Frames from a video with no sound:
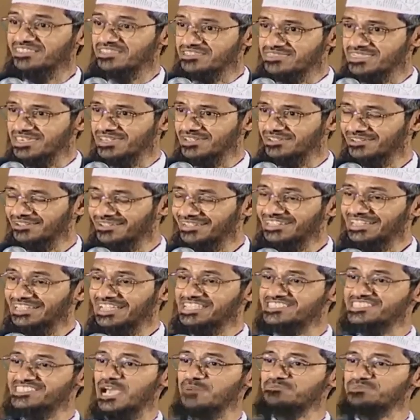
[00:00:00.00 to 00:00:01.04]
does he say
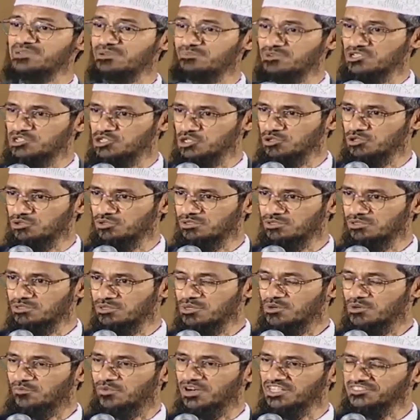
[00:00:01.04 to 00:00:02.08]
in chapter number 2?
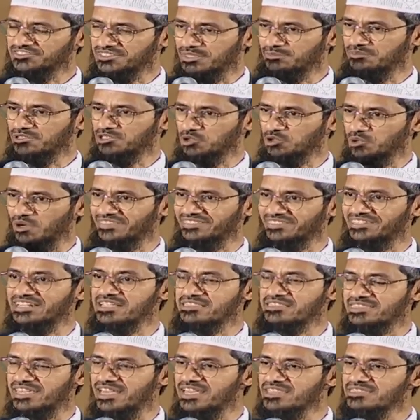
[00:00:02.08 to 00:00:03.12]
Verse number 2 and
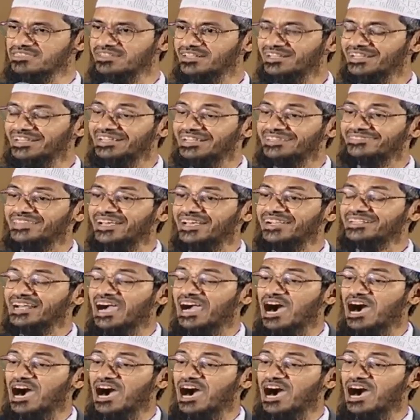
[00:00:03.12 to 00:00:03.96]
3 says that